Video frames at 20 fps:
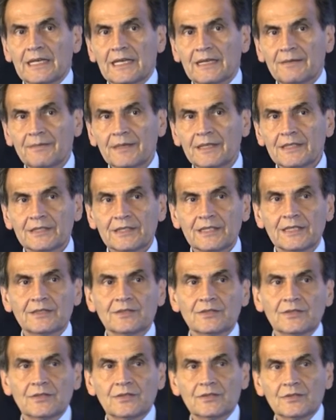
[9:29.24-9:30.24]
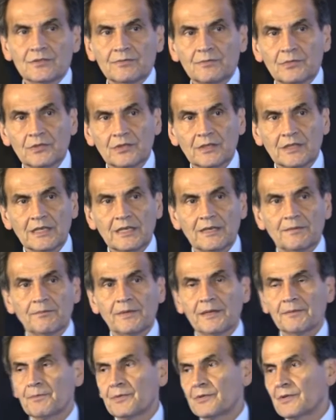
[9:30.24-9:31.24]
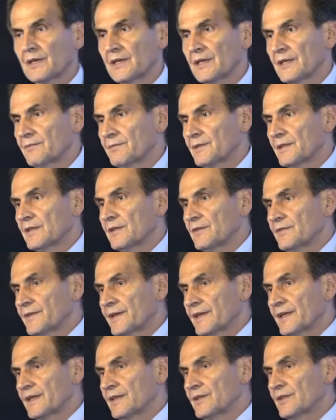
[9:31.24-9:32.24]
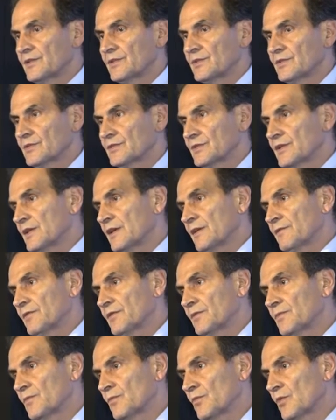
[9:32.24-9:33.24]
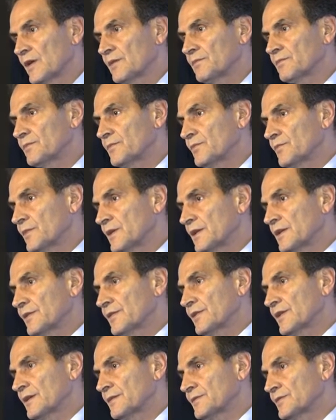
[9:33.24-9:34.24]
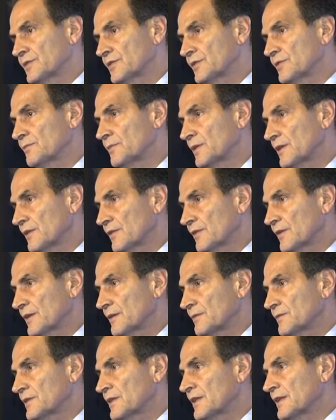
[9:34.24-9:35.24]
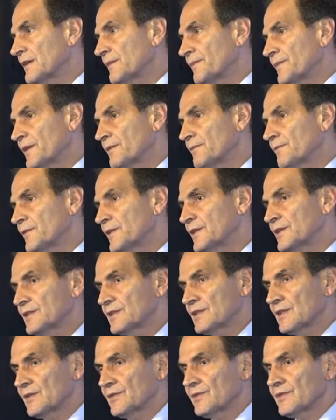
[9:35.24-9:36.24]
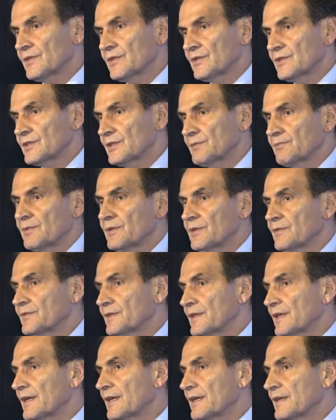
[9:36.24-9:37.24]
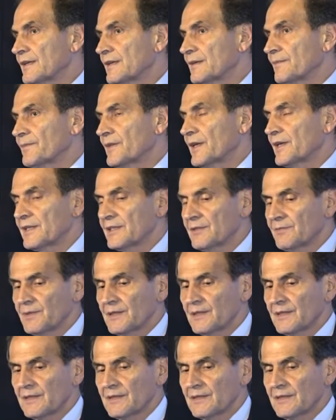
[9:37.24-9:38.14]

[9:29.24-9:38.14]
I may tend to use more glamepiride because I can use from 1 milligram, 2 milligrams, and very seldom goes above that. And it's